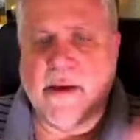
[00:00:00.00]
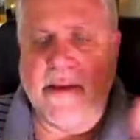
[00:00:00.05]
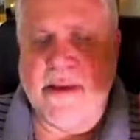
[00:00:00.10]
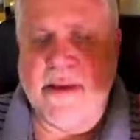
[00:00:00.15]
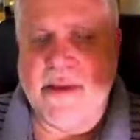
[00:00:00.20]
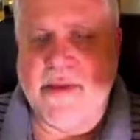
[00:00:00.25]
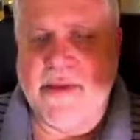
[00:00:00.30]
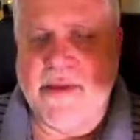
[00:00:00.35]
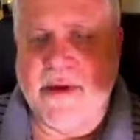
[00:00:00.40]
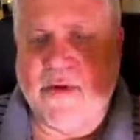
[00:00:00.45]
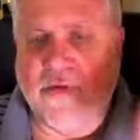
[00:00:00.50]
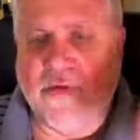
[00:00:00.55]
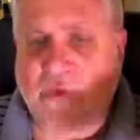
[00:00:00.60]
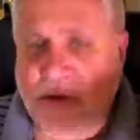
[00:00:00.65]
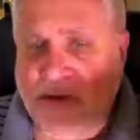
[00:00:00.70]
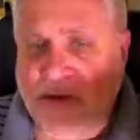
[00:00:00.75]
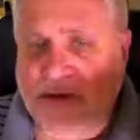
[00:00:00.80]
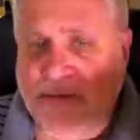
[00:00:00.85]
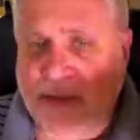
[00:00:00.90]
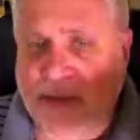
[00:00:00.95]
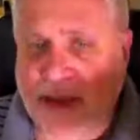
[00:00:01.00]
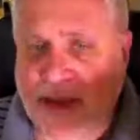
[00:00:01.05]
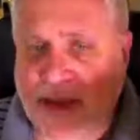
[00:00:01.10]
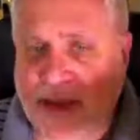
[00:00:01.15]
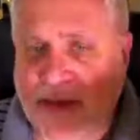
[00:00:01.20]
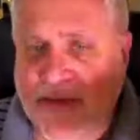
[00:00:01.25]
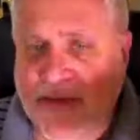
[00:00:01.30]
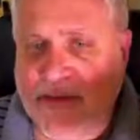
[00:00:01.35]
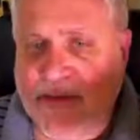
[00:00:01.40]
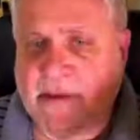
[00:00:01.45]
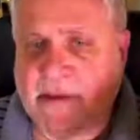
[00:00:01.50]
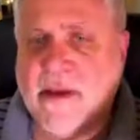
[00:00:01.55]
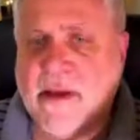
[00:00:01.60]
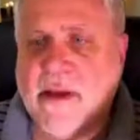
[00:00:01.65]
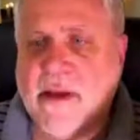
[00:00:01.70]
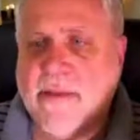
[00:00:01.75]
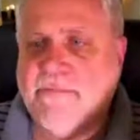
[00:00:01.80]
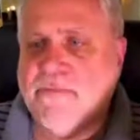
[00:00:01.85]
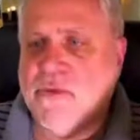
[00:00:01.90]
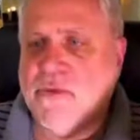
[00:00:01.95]
in the crawl space,
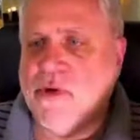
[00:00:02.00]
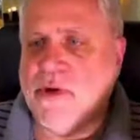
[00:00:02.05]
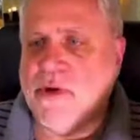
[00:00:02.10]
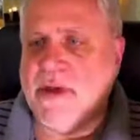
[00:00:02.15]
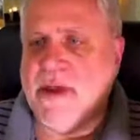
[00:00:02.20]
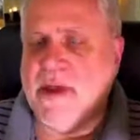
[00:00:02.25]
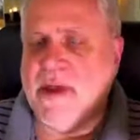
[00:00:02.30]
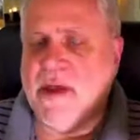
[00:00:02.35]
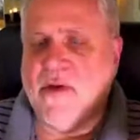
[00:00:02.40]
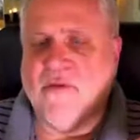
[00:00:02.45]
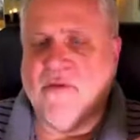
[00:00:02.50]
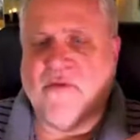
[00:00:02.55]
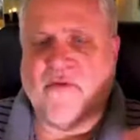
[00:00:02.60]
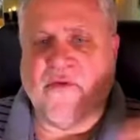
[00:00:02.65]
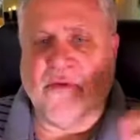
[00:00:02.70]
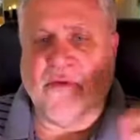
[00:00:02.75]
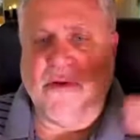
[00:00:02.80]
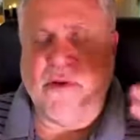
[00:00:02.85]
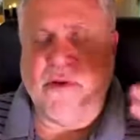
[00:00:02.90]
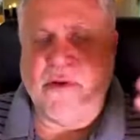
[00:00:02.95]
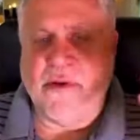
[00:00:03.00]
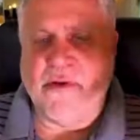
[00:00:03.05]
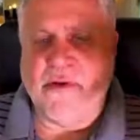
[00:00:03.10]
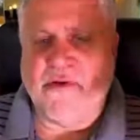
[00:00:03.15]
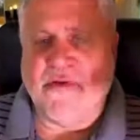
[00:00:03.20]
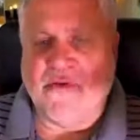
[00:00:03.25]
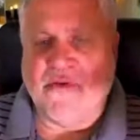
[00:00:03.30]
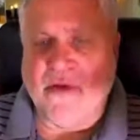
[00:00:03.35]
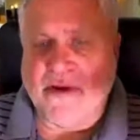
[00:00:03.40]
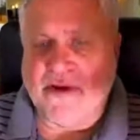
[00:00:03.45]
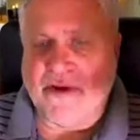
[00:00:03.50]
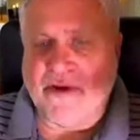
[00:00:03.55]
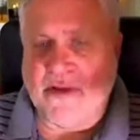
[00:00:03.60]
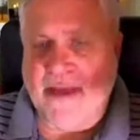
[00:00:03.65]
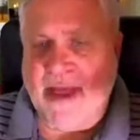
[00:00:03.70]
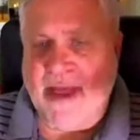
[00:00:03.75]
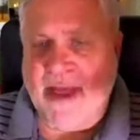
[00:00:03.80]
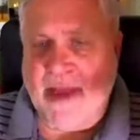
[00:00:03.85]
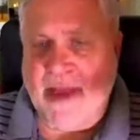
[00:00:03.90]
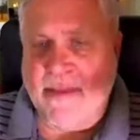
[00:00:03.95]
looking for structure
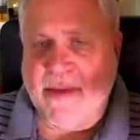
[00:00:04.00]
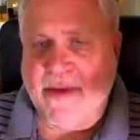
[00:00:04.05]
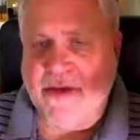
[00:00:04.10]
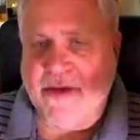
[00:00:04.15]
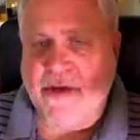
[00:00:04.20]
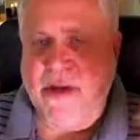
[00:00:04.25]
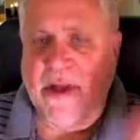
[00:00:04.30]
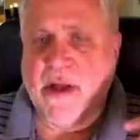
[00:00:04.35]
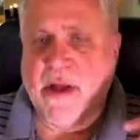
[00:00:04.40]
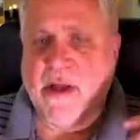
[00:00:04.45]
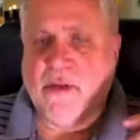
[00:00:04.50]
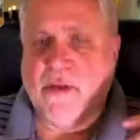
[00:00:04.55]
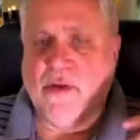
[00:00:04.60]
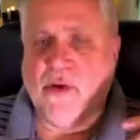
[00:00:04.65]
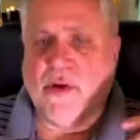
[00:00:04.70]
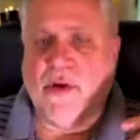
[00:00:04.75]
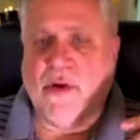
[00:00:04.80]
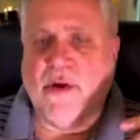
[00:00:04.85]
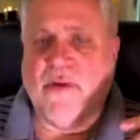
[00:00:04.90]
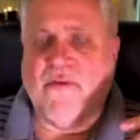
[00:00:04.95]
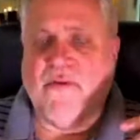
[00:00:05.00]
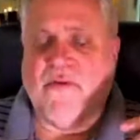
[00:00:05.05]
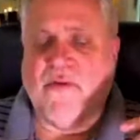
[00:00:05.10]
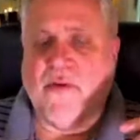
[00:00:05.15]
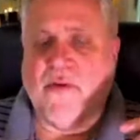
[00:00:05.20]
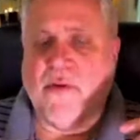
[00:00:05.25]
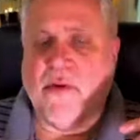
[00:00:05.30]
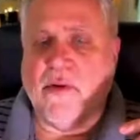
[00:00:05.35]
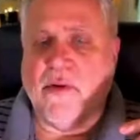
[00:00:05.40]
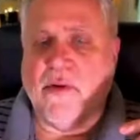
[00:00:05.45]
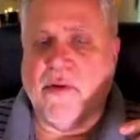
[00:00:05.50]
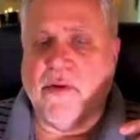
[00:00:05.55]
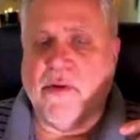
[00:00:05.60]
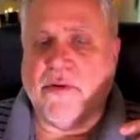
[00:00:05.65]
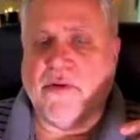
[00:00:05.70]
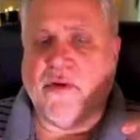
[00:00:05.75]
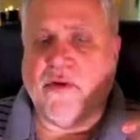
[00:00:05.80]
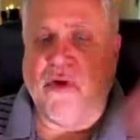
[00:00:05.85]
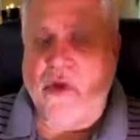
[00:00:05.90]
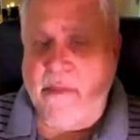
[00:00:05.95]
damage, looking for
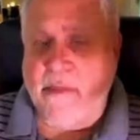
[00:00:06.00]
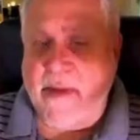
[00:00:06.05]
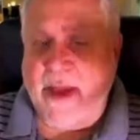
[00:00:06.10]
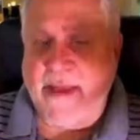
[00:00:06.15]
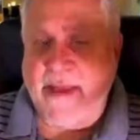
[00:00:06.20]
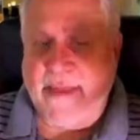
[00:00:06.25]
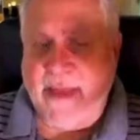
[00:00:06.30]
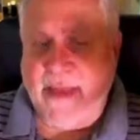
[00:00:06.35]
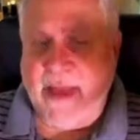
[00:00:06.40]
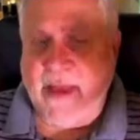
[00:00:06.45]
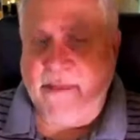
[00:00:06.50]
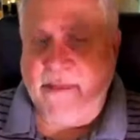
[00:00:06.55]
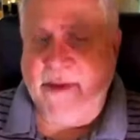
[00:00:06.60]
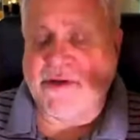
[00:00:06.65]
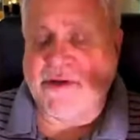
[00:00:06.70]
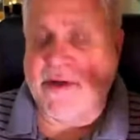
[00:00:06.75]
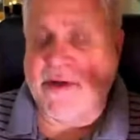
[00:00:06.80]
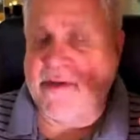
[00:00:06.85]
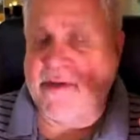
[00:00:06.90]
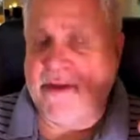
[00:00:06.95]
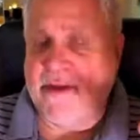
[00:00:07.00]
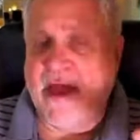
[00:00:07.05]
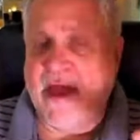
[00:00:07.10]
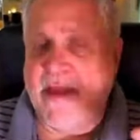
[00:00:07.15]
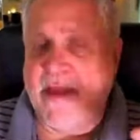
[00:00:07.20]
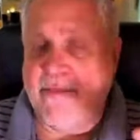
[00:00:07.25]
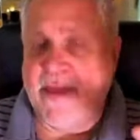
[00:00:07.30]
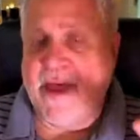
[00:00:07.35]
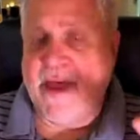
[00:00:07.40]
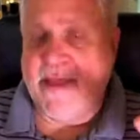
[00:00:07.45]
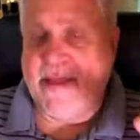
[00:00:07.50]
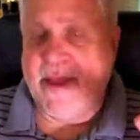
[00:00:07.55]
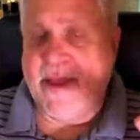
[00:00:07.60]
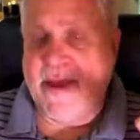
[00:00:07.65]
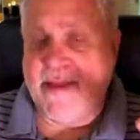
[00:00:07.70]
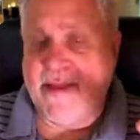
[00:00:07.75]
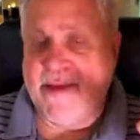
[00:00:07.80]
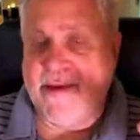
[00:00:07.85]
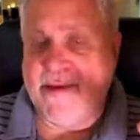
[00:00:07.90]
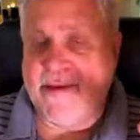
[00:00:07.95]
termite damage, and see how bad that
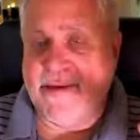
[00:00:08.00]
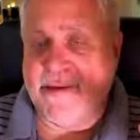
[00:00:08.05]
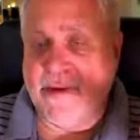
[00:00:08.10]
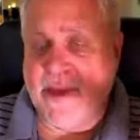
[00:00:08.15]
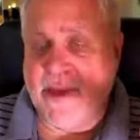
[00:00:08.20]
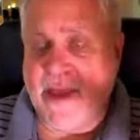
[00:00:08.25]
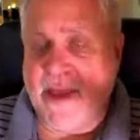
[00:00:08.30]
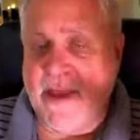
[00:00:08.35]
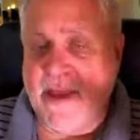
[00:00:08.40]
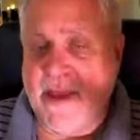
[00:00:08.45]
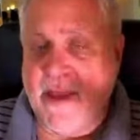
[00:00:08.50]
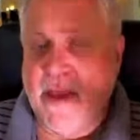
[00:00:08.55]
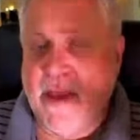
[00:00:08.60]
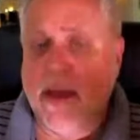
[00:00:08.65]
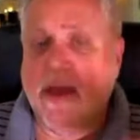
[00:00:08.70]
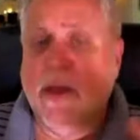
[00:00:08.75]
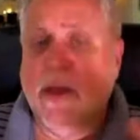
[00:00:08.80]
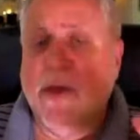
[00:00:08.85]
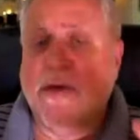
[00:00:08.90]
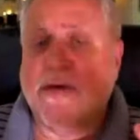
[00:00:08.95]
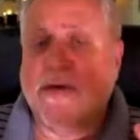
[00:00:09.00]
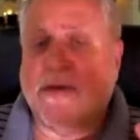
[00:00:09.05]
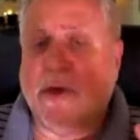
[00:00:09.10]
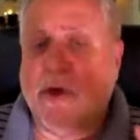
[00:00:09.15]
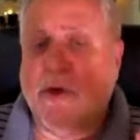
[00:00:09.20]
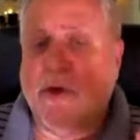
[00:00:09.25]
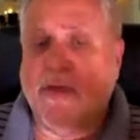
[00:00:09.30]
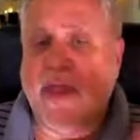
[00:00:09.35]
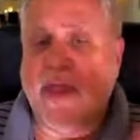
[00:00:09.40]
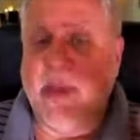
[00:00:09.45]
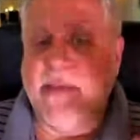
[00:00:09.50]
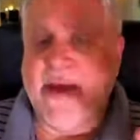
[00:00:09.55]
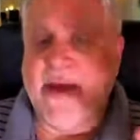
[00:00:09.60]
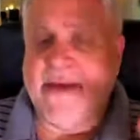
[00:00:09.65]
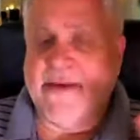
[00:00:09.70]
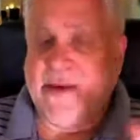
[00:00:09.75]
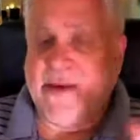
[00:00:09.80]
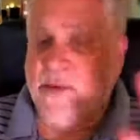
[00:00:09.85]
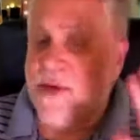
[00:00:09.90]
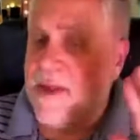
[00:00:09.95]
is, okay? So they might
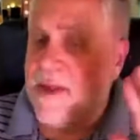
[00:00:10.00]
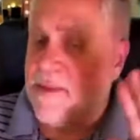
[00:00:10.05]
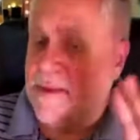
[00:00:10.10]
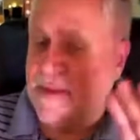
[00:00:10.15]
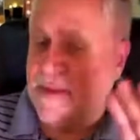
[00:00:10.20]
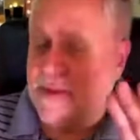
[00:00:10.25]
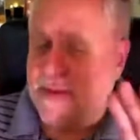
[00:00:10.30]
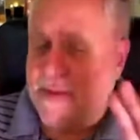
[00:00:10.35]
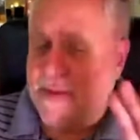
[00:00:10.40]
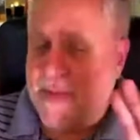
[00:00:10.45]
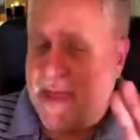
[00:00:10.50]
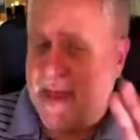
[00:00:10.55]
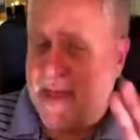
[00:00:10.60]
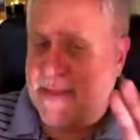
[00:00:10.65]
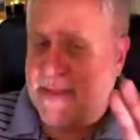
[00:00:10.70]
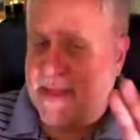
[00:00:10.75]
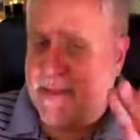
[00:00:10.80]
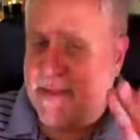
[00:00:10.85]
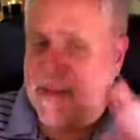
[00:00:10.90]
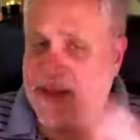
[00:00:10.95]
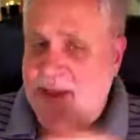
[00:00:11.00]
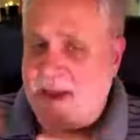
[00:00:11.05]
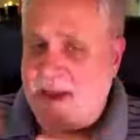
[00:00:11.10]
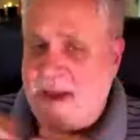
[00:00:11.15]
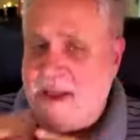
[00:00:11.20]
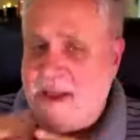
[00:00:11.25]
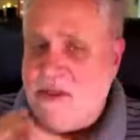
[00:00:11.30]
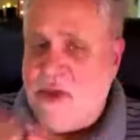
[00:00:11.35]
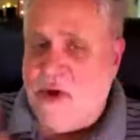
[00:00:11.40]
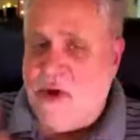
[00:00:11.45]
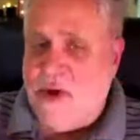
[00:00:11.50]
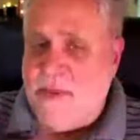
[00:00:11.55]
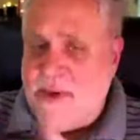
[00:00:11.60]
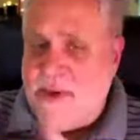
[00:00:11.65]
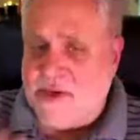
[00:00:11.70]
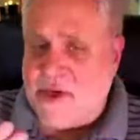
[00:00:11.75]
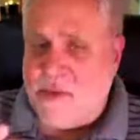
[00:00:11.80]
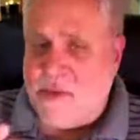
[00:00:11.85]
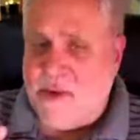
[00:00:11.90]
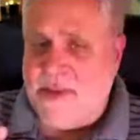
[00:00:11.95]
say, well, I'm going to do that. I mean, I know how
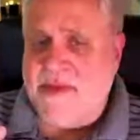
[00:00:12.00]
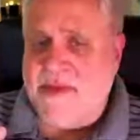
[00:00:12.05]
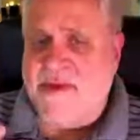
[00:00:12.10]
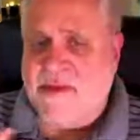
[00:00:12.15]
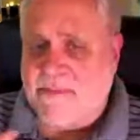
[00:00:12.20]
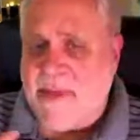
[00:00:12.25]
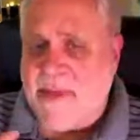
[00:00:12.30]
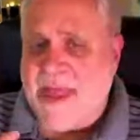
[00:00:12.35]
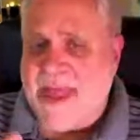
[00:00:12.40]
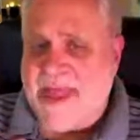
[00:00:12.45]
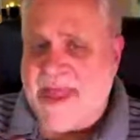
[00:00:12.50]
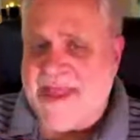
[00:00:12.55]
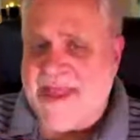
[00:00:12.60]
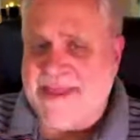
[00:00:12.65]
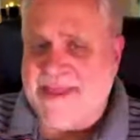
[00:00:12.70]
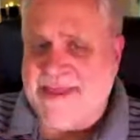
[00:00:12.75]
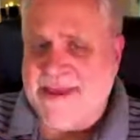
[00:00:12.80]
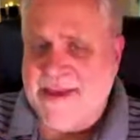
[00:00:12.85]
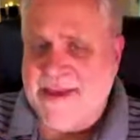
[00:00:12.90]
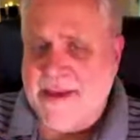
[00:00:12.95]
much I want to spend